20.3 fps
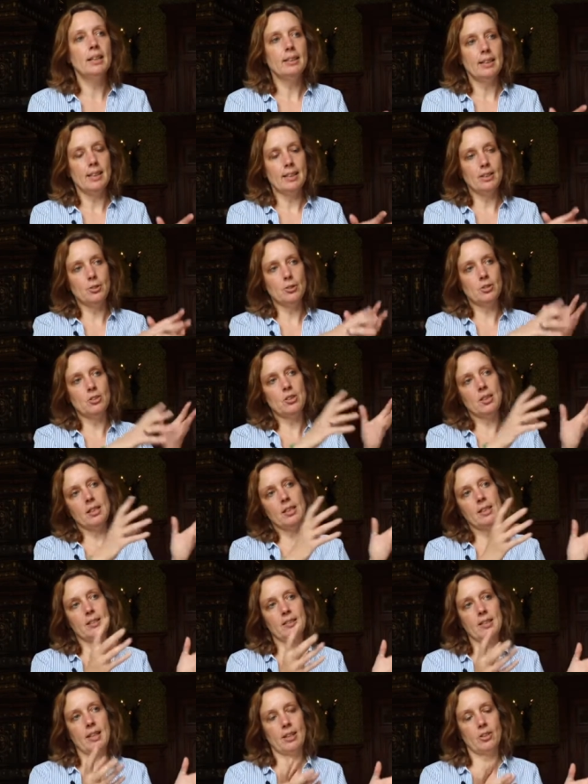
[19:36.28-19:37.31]
then you see
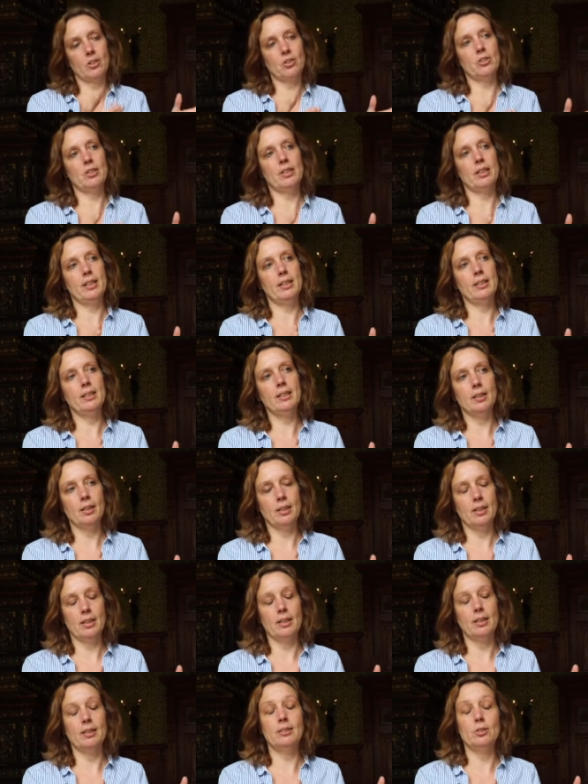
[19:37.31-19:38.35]
that actually
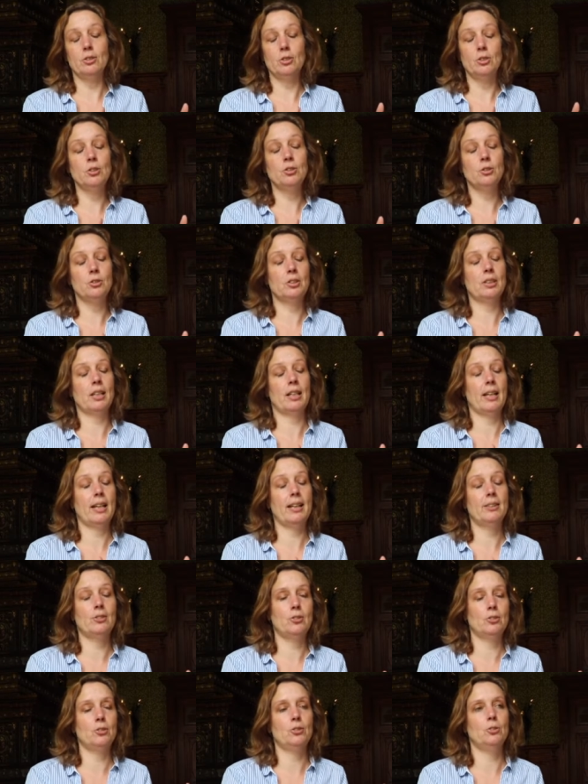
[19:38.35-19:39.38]
uh, Jews
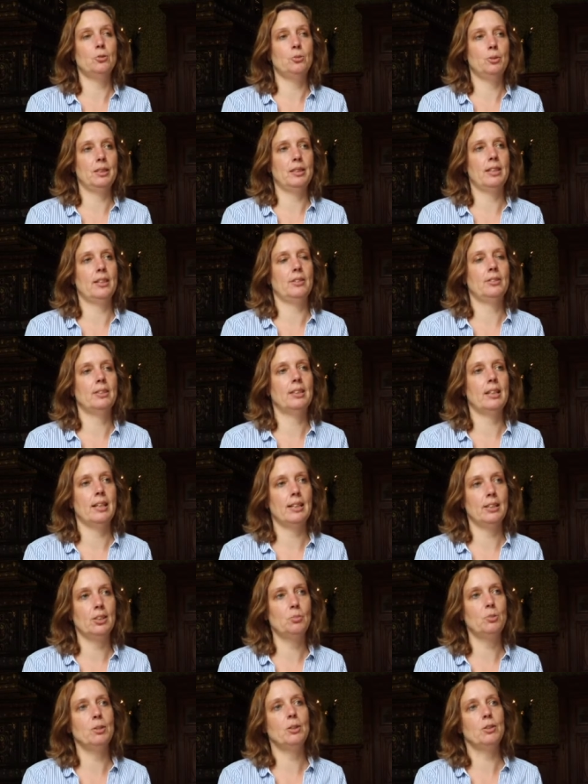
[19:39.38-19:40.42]
had to do without
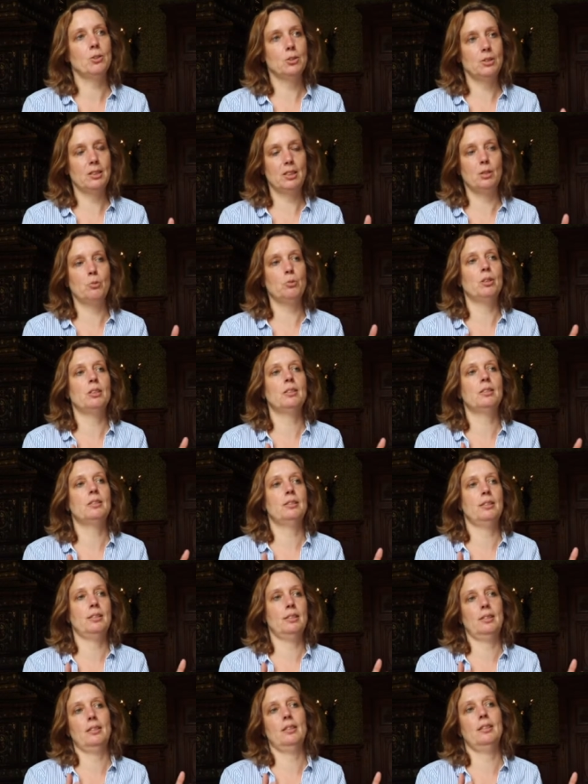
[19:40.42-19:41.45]
cakes because there
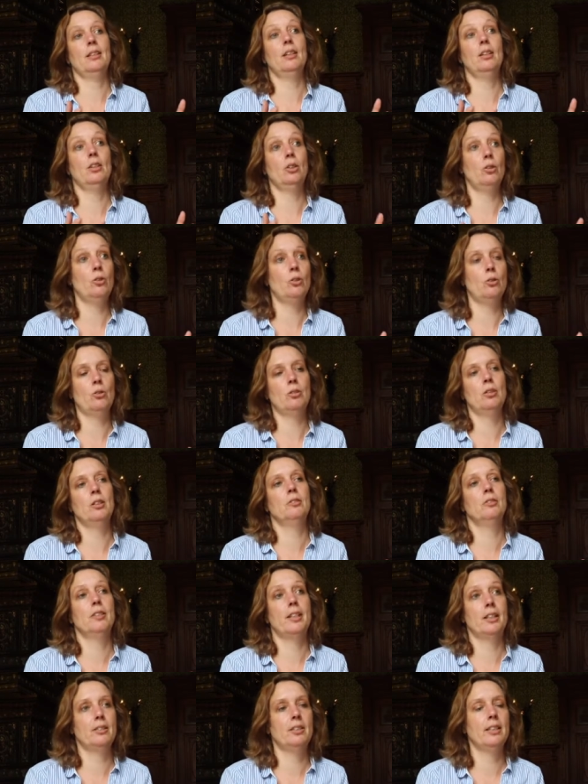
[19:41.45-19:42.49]
was a law,
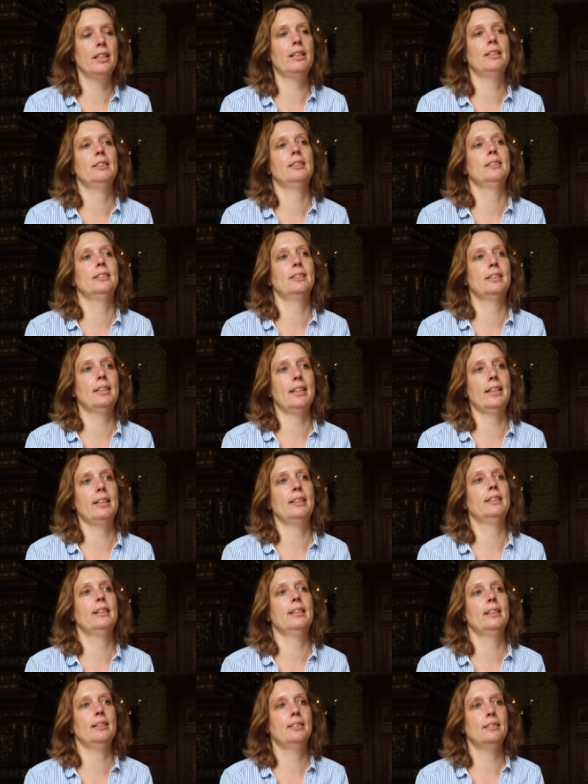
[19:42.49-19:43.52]
a regulation
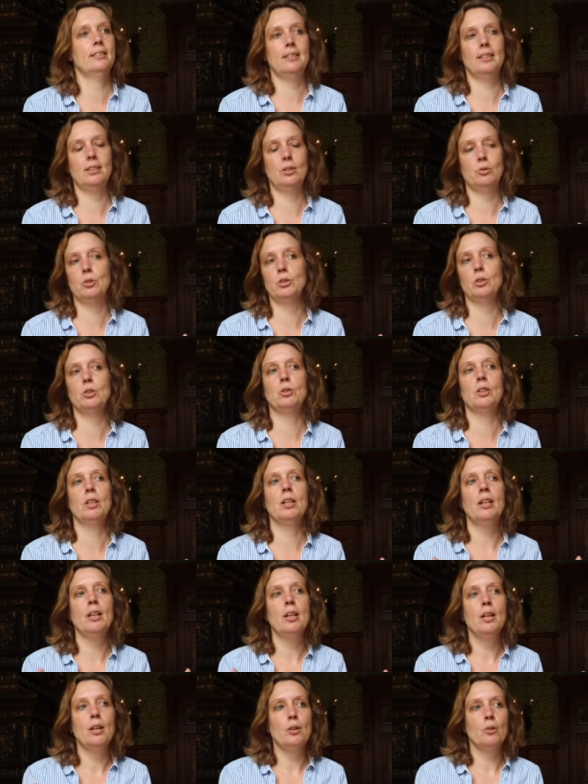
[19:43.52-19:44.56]
saying that it was
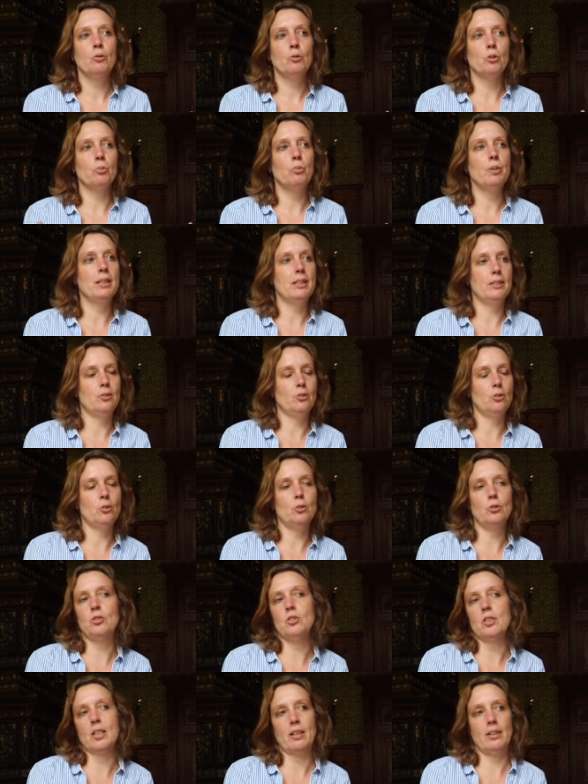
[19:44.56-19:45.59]
forbidden
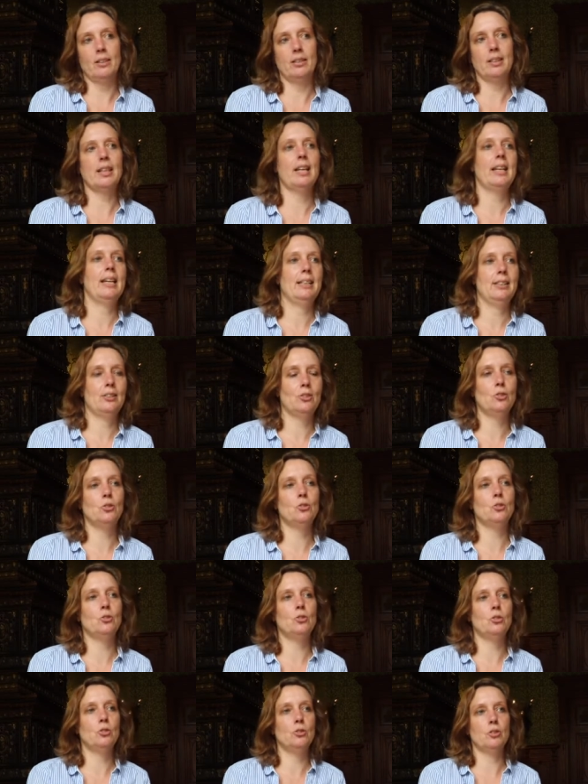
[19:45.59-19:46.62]
to sell cakes
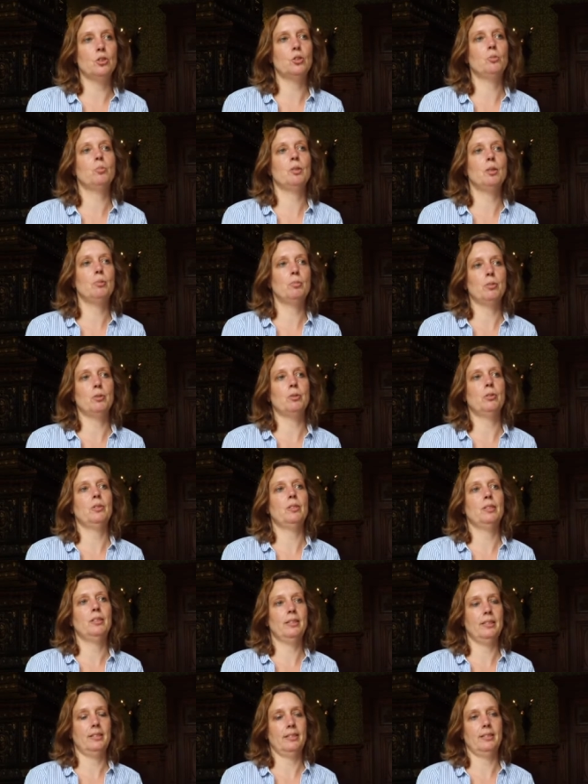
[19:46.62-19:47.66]
to Jewish
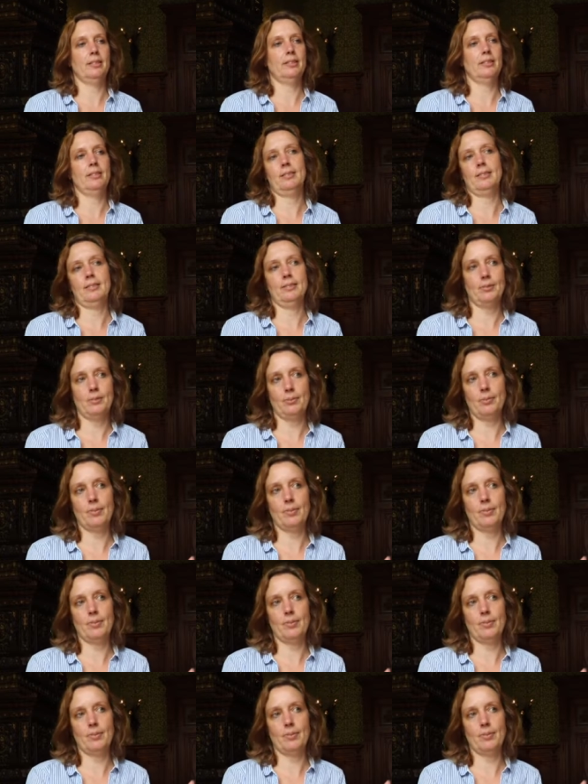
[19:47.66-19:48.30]
people uh,